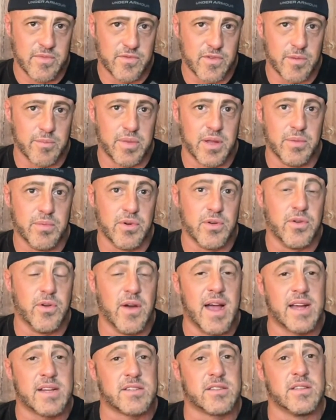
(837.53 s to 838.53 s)
from people who
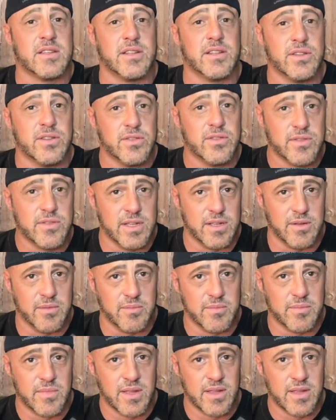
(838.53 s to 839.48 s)
actually knew him